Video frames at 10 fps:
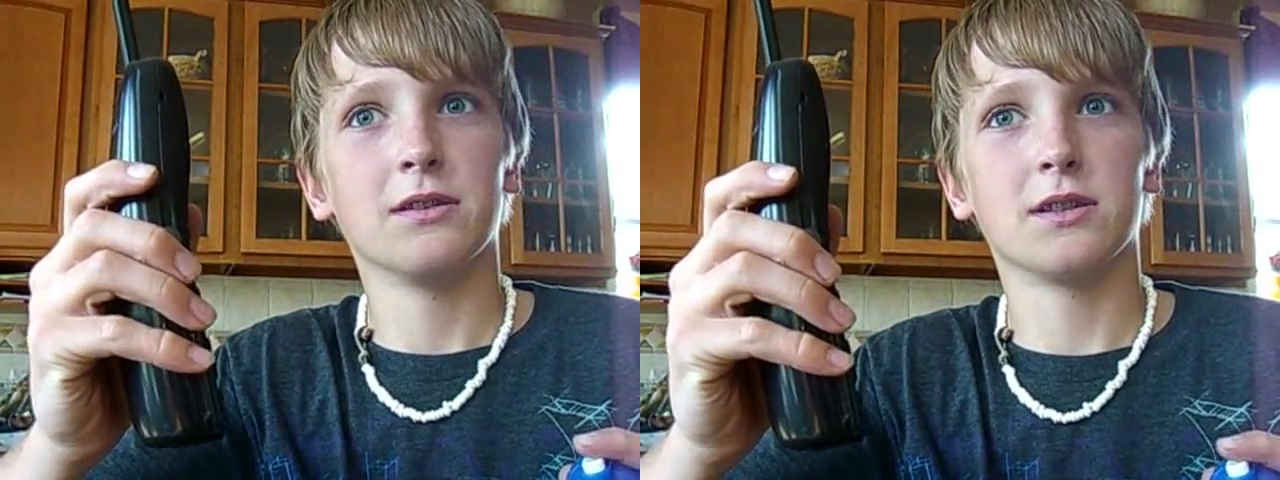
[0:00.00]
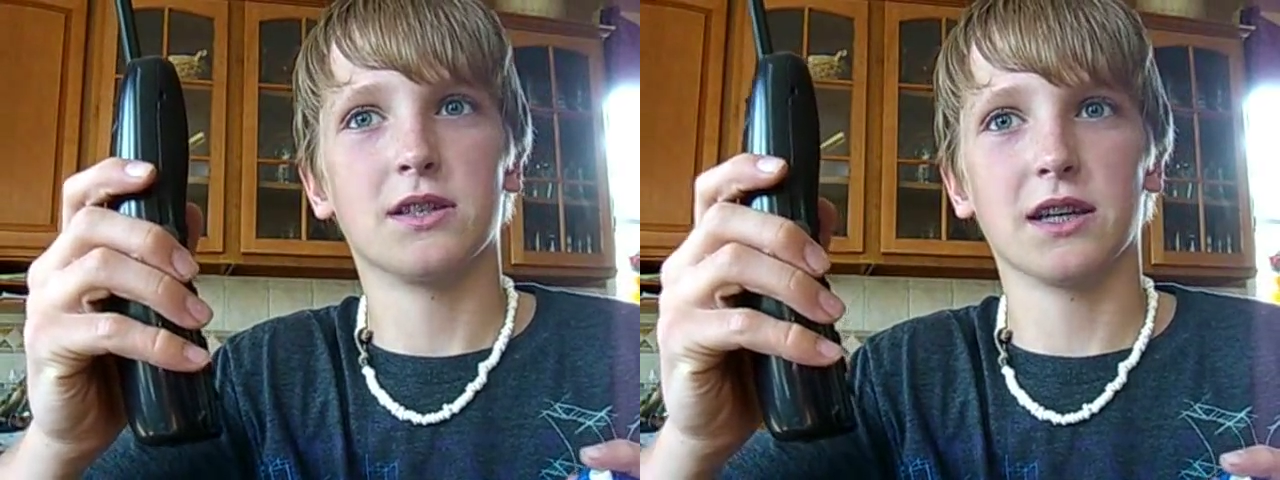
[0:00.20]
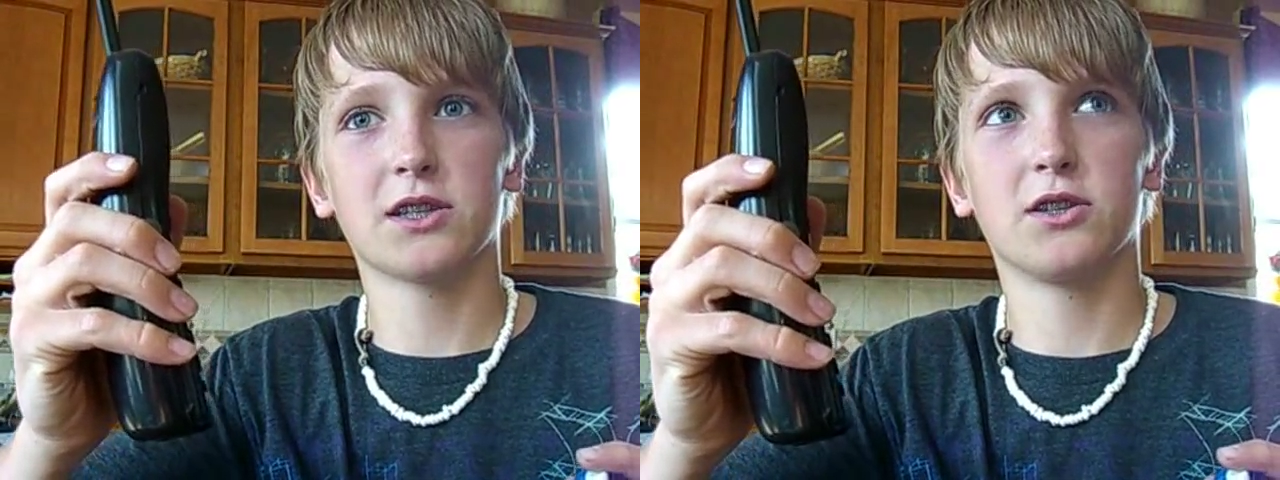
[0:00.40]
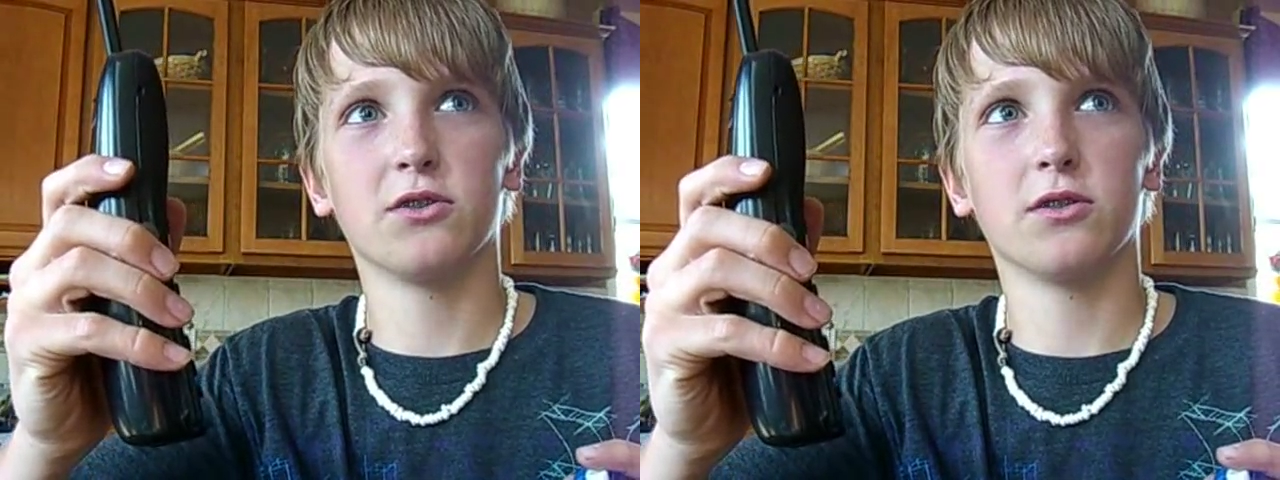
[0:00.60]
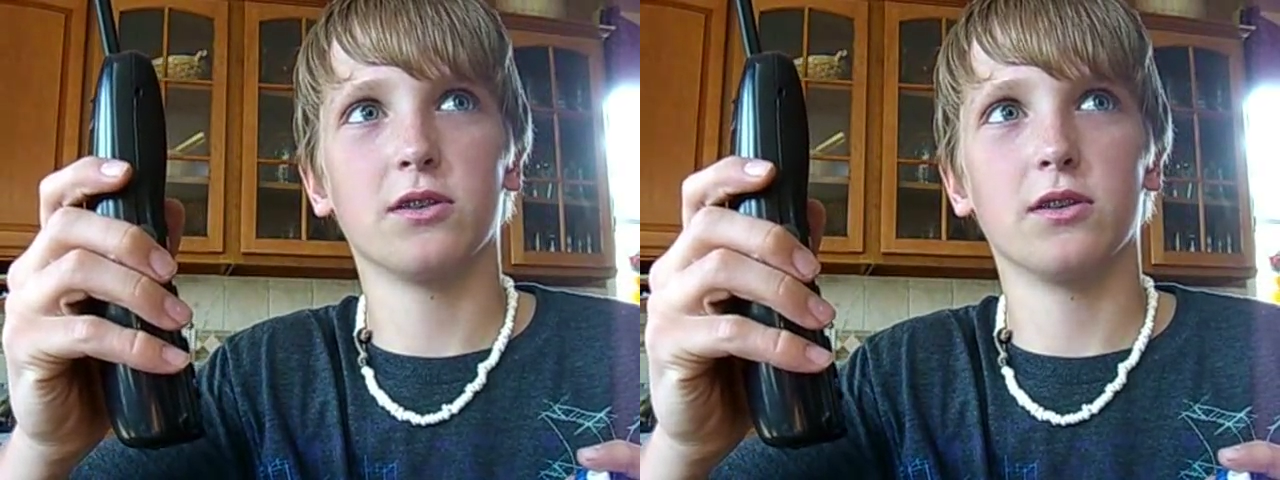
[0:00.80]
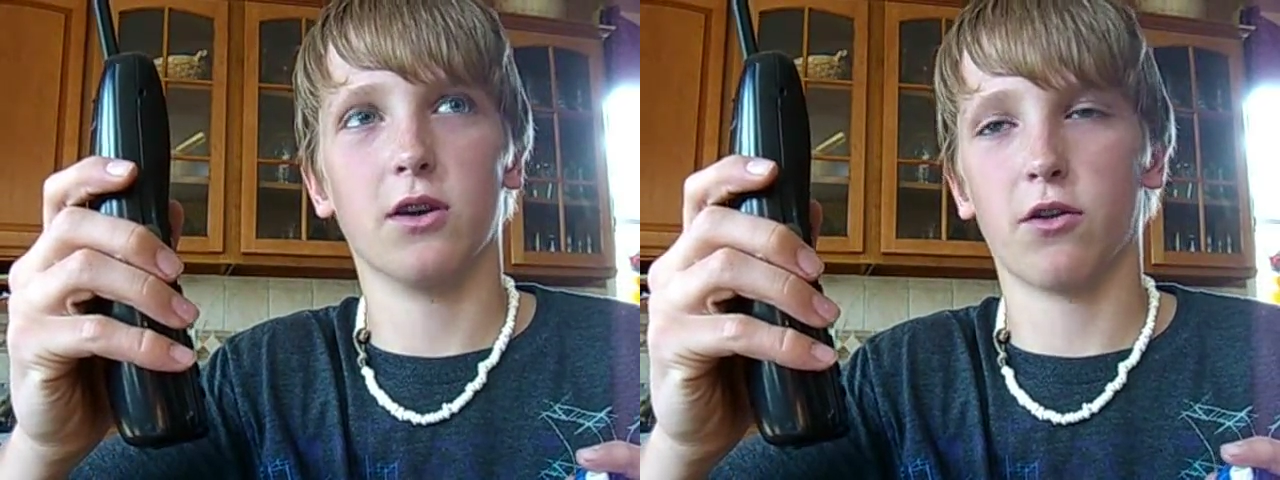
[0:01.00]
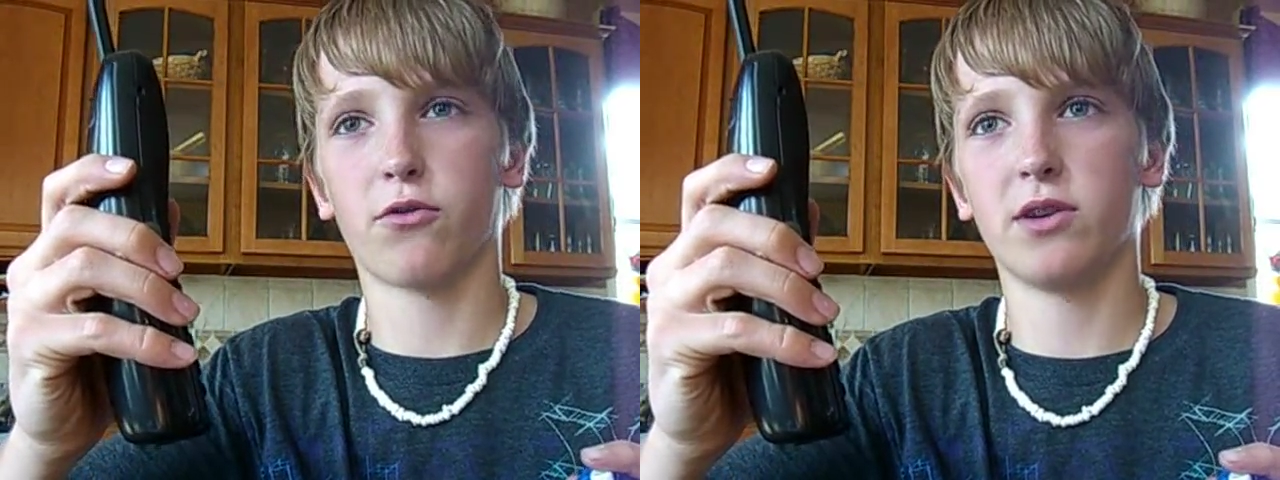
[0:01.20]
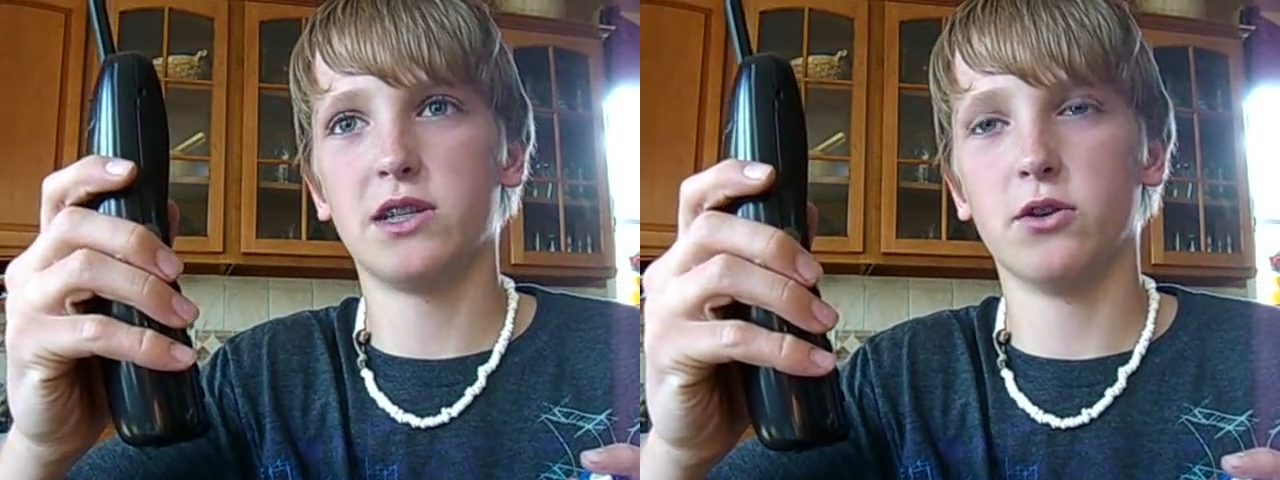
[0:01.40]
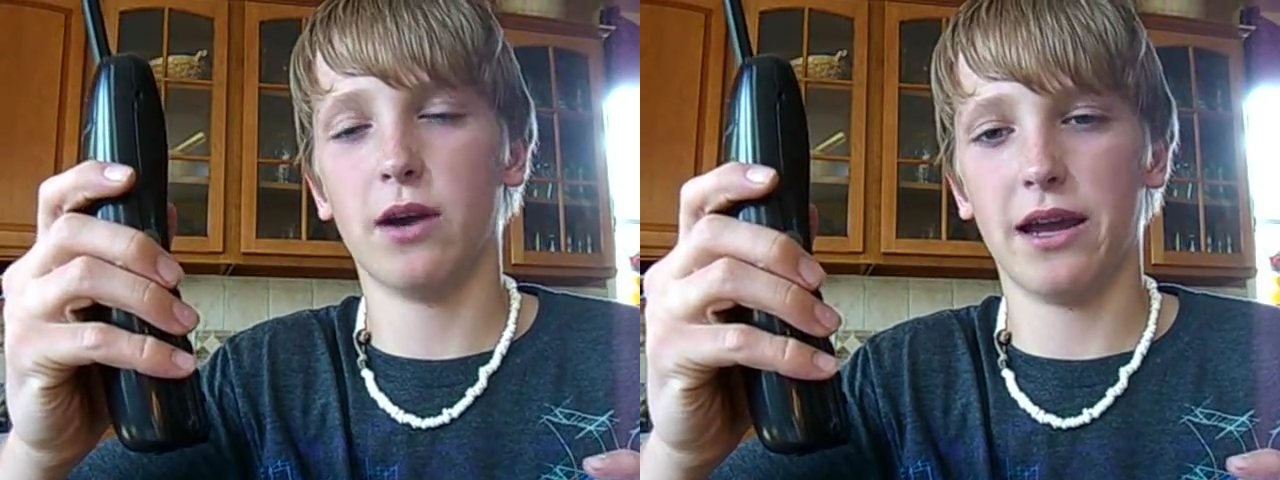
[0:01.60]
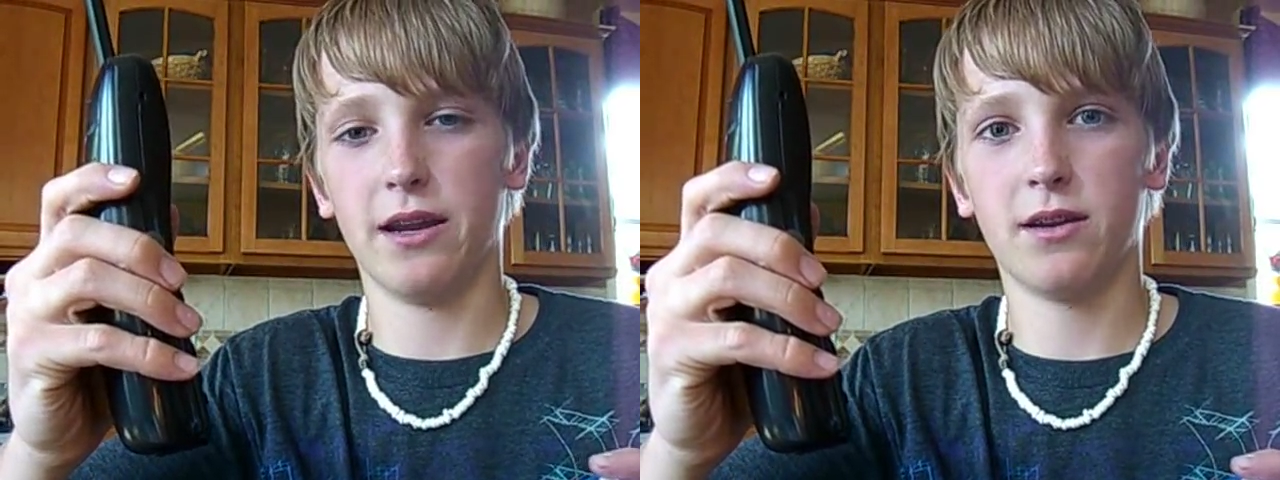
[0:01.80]
Six okay. two no three two
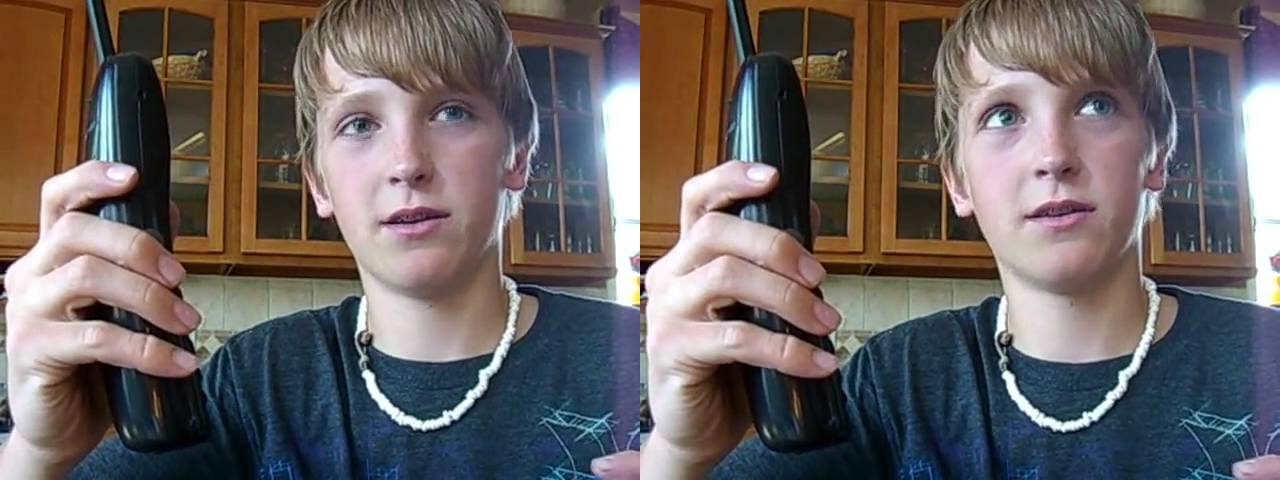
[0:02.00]
eight